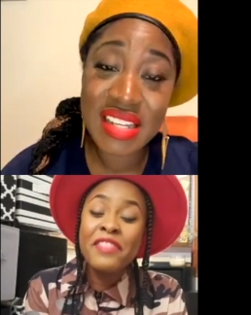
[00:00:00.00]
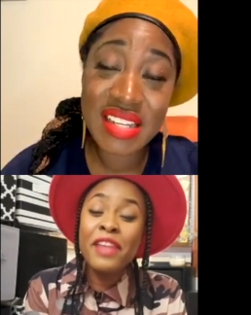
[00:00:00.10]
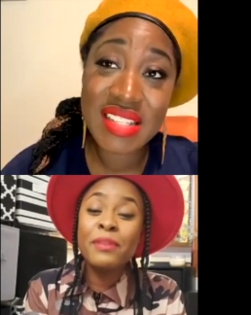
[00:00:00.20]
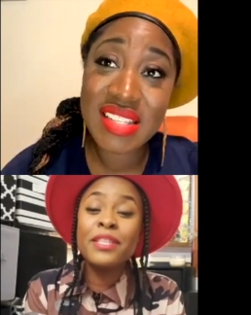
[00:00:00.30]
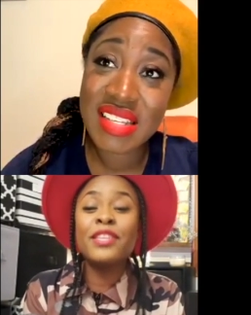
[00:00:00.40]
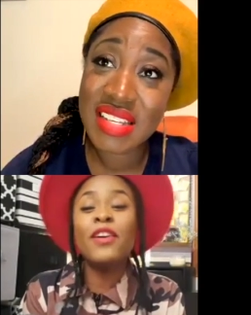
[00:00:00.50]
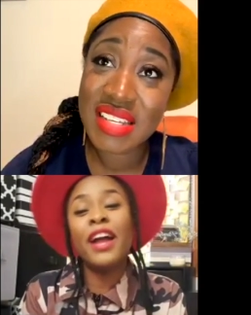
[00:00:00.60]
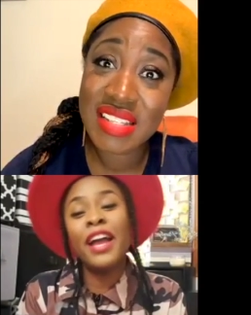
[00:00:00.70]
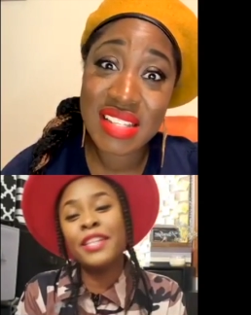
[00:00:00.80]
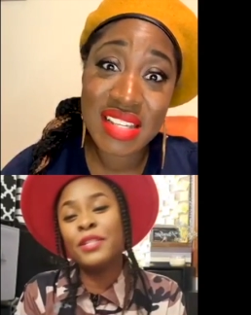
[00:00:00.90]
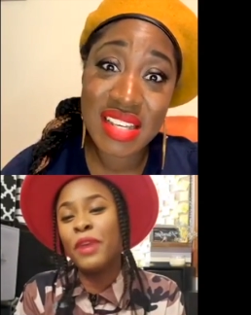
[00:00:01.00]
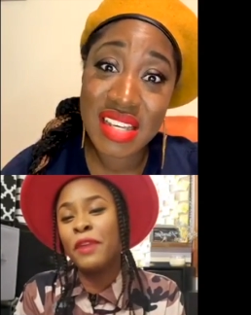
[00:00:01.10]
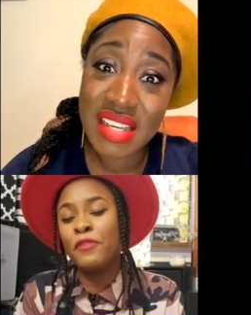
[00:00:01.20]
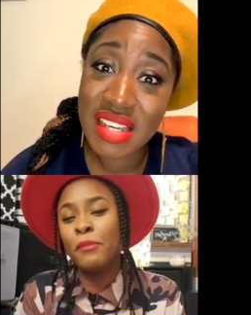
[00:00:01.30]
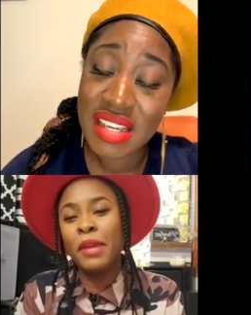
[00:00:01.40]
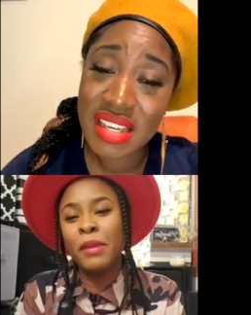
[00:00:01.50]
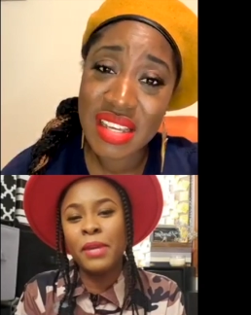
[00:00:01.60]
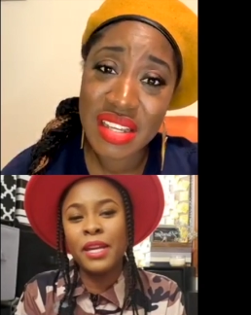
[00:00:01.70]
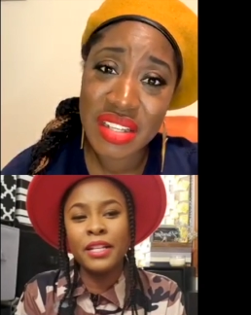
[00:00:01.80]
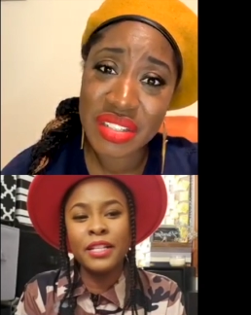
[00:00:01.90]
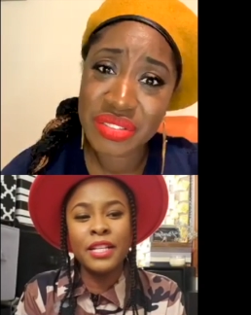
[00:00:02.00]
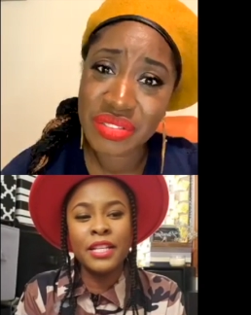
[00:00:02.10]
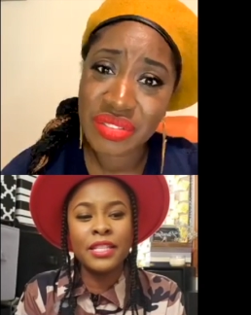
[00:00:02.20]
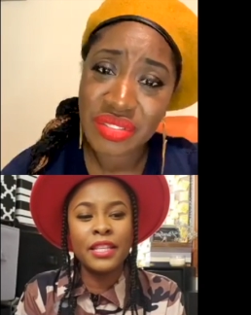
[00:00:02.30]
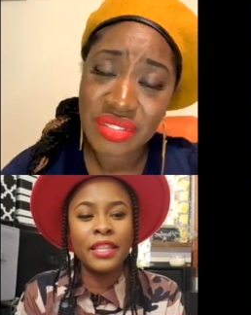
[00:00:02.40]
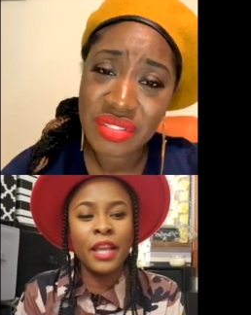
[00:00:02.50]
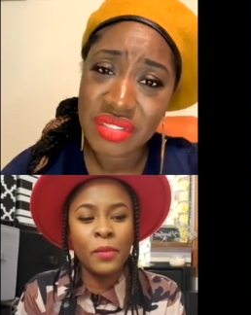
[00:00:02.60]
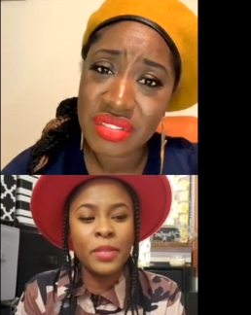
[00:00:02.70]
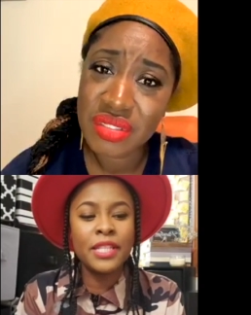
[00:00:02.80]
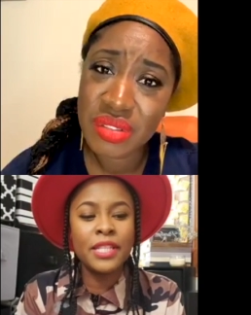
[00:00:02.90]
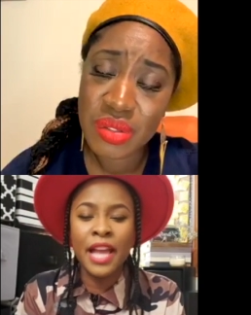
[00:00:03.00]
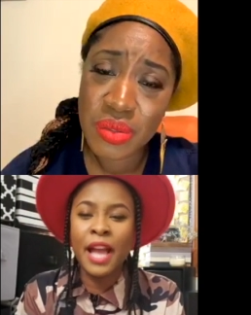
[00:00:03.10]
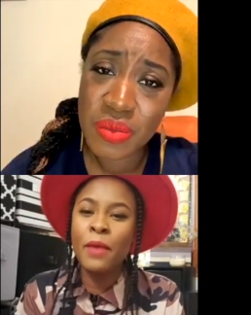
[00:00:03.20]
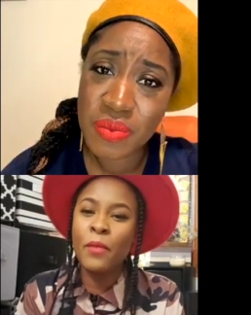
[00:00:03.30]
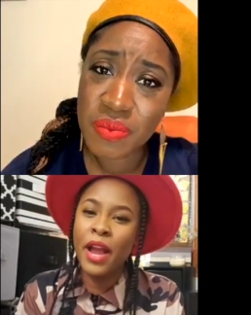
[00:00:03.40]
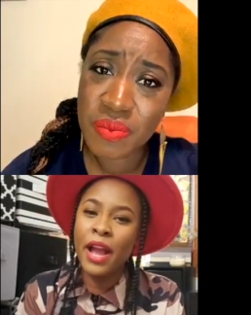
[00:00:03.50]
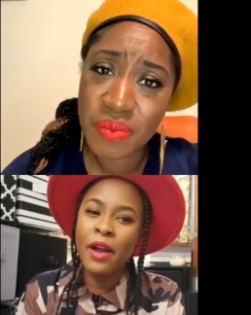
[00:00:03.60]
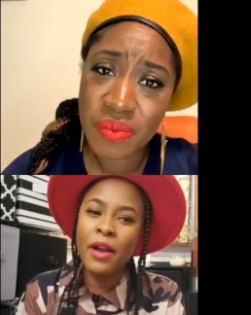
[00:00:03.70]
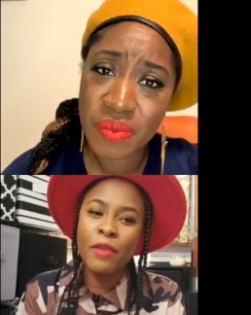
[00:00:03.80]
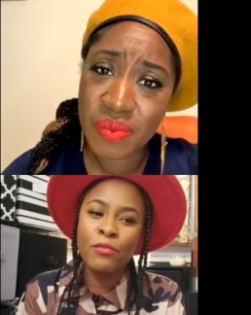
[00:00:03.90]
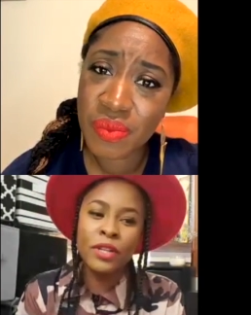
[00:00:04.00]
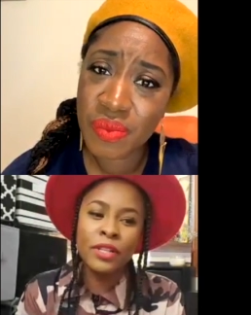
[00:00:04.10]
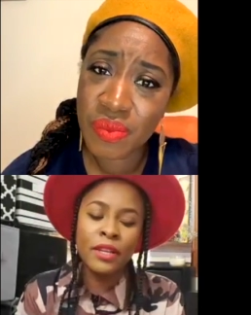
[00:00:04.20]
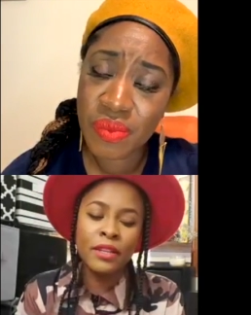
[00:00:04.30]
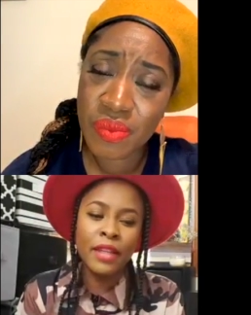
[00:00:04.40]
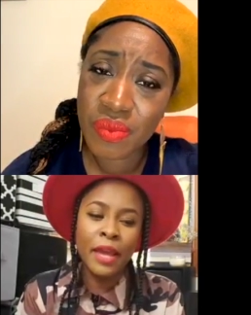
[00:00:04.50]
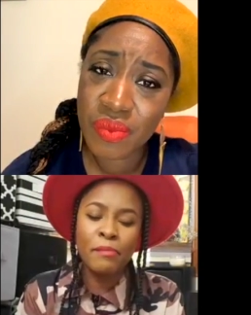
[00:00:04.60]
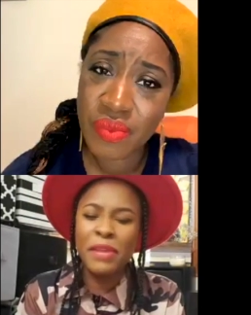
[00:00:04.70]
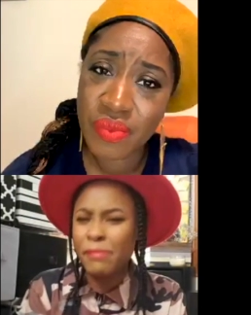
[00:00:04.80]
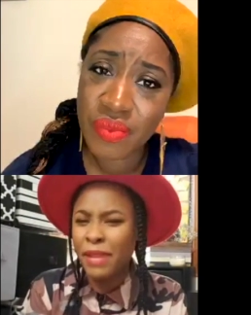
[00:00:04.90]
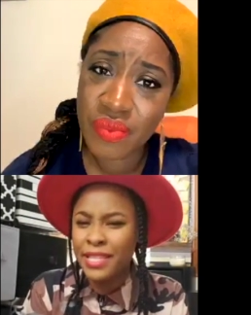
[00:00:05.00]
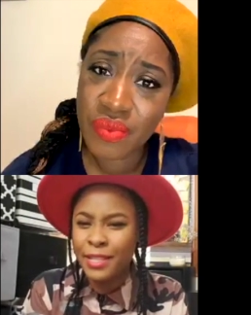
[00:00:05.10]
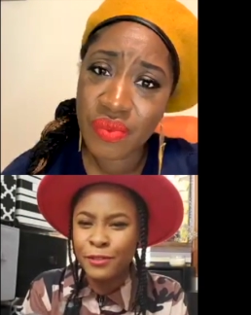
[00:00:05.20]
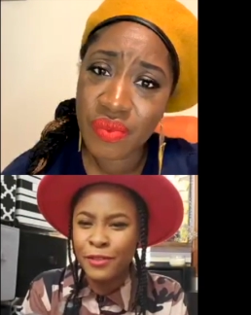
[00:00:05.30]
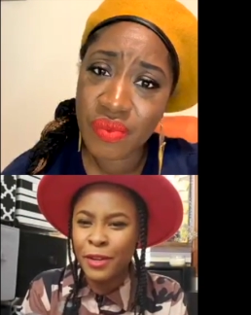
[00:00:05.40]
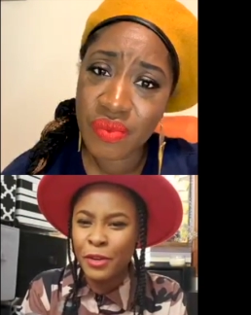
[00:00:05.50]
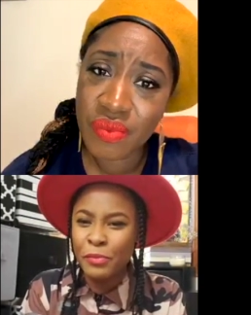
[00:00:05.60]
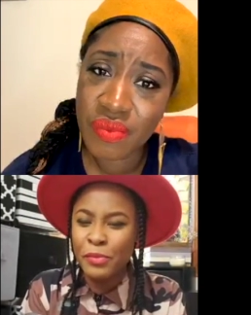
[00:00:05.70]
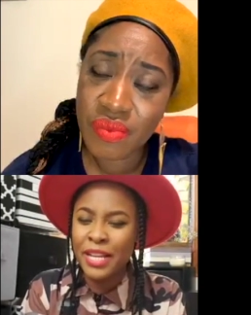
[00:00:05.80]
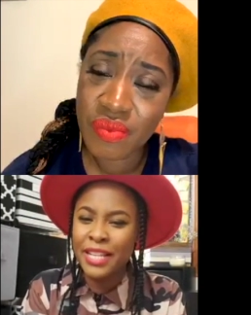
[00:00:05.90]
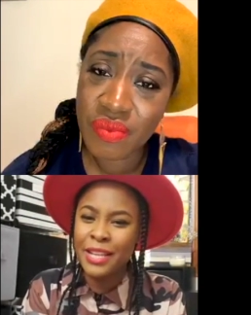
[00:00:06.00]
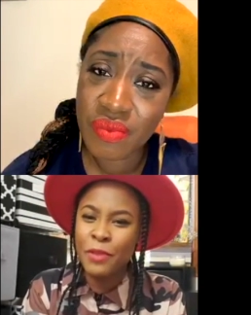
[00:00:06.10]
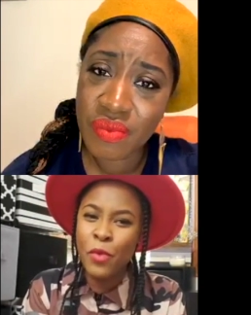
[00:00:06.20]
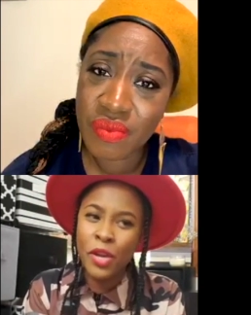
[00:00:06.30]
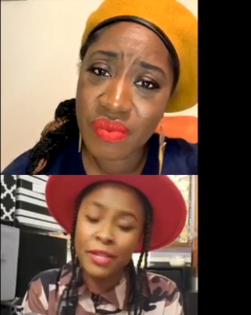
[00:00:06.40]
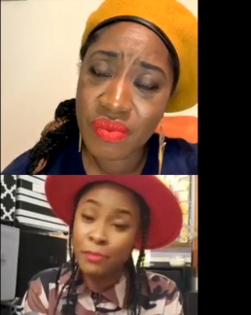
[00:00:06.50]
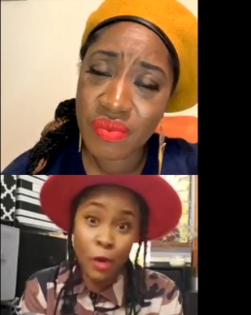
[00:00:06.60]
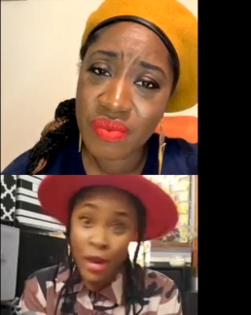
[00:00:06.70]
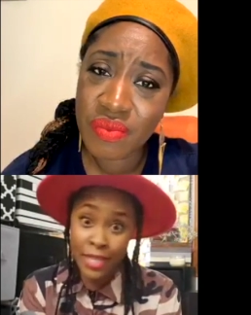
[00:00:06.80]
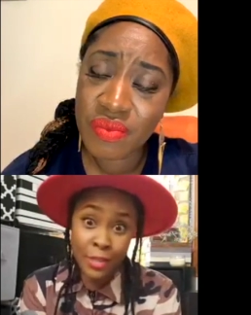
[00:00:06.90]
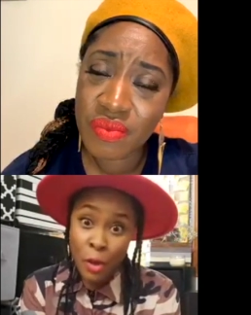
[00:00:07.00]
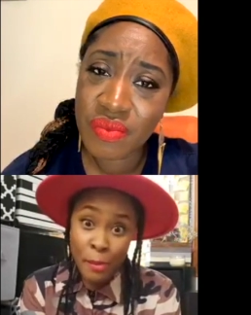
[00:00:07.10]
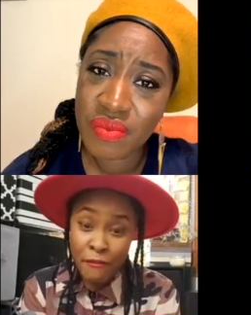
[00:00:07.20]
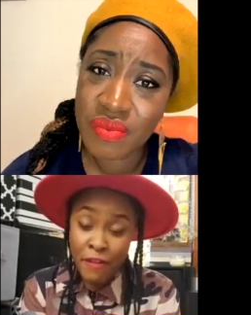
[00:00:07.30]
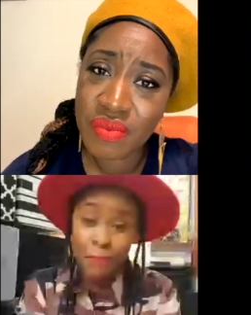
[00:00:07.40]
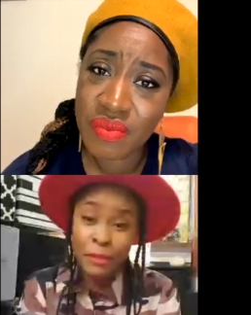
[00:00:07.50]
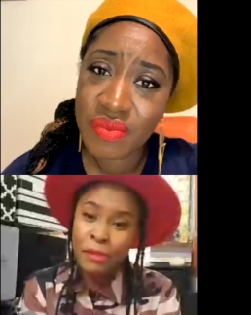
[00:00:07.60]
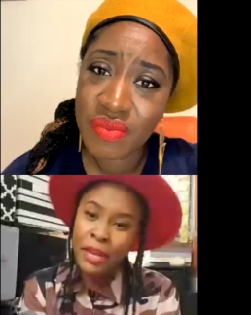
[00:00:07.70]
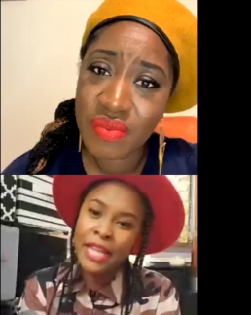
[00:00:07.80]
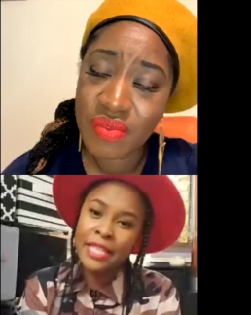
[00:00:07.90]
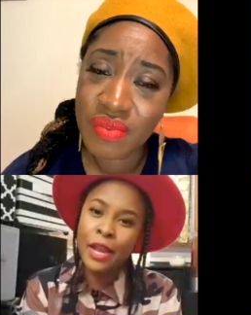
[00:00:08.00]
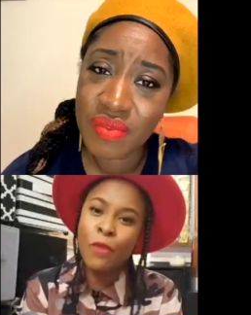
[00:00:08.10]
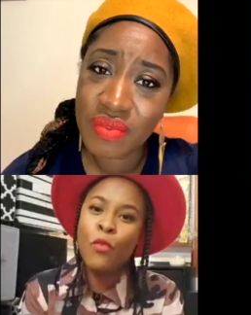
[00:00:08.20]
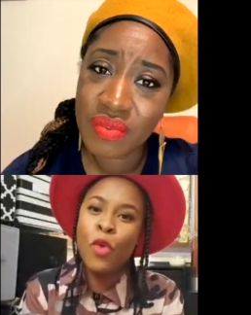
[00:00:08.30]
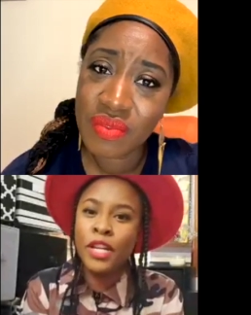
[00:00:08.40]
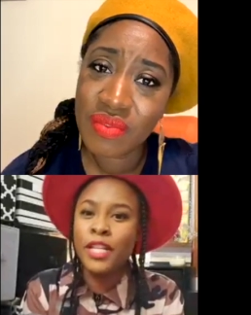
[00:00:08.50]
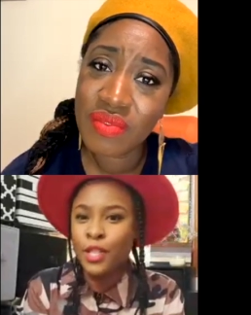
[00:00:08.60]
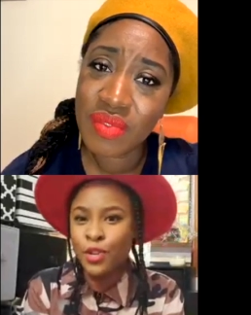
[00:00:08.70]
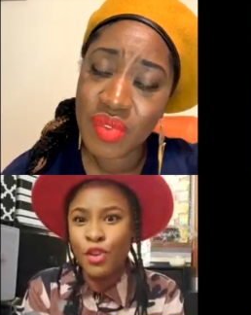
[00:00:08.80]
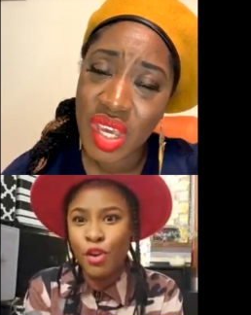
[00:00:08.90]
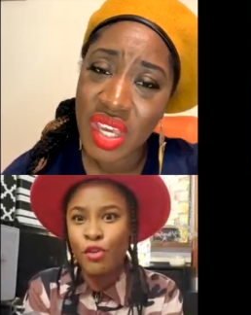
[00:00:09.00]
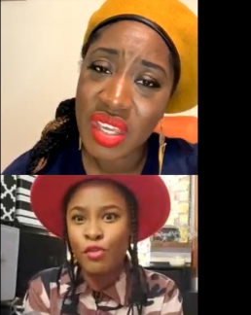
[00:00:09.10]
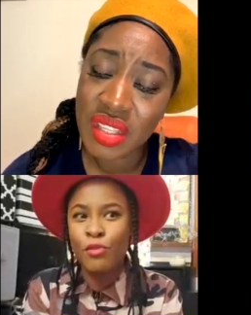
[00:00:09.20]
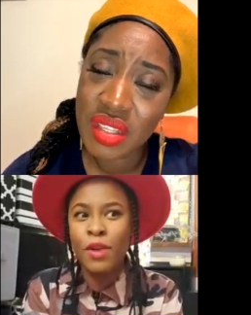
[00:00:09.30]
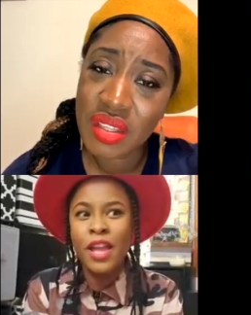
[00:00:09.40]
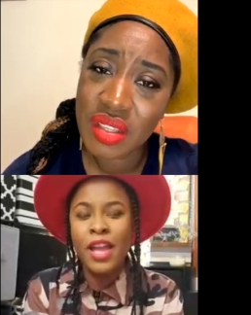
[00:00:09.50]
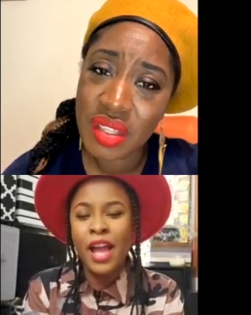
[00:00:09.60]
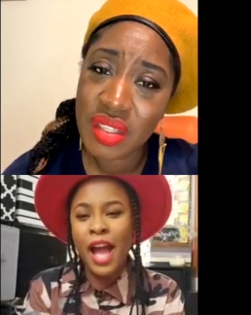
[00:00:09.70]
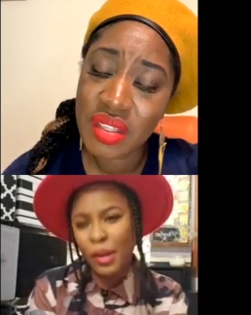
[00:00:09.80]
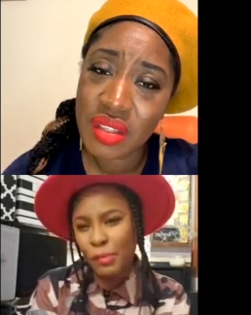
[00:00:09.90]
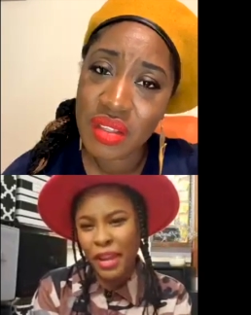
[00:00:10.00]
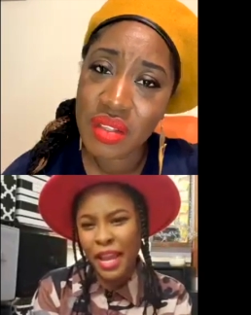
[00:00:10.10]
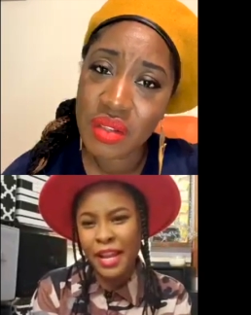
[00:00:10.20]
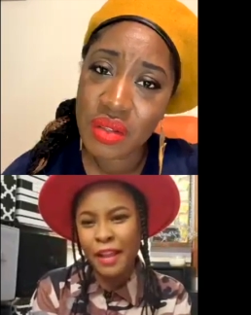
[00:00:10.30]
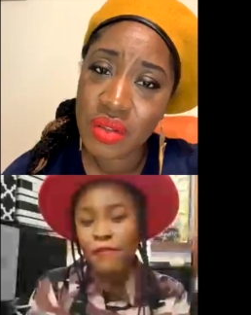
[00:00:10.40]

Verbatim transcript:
Speaker 1: like I said, all my family plays and I wanted to know how to play. And I felt like, again, that my gift was not adequate enough. That was one of the songs that I had written when I was not able to sing.